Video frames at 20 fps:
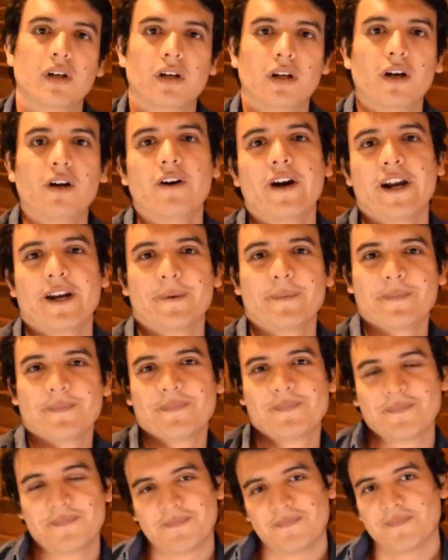Alright,
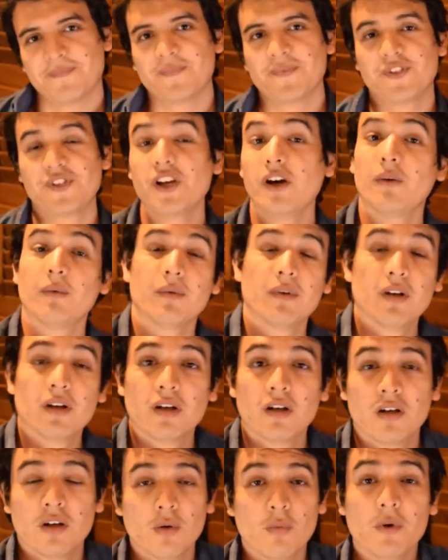so
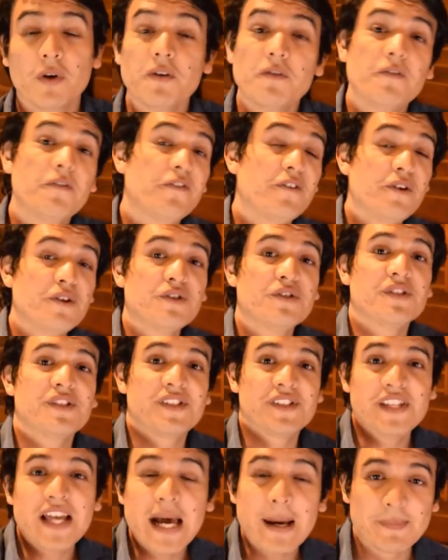one of the first
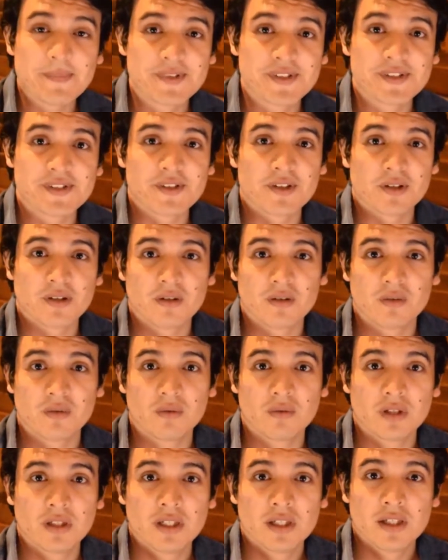steps to
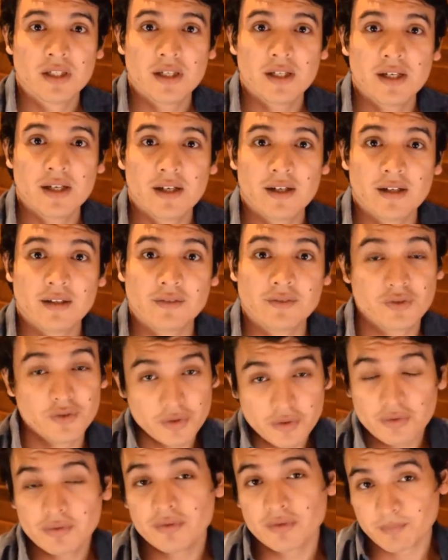do
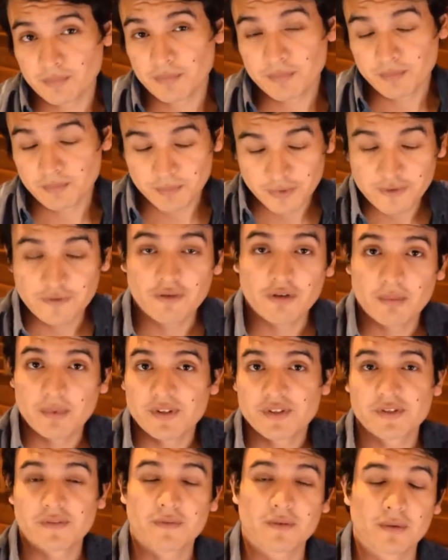your
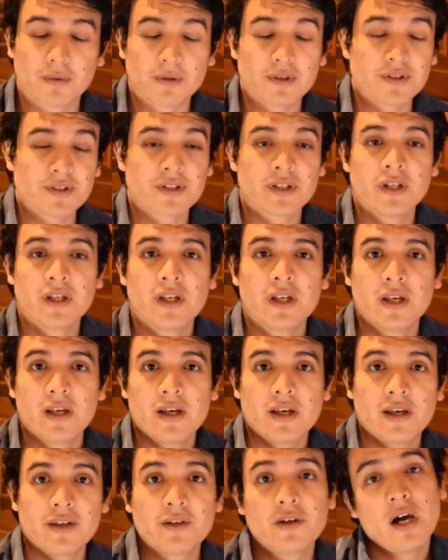performance, of course, you